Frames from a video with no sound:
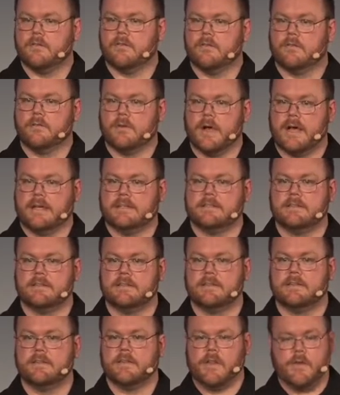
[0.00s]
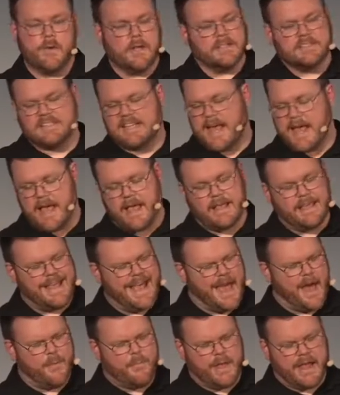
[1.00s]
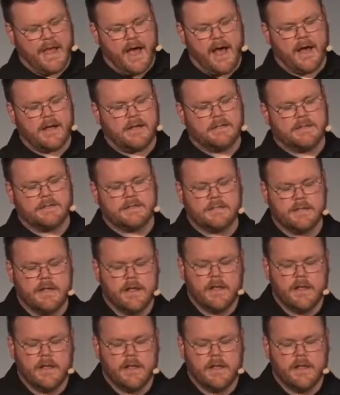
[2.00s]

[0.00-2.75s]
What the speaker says: right? You can say, yeah, because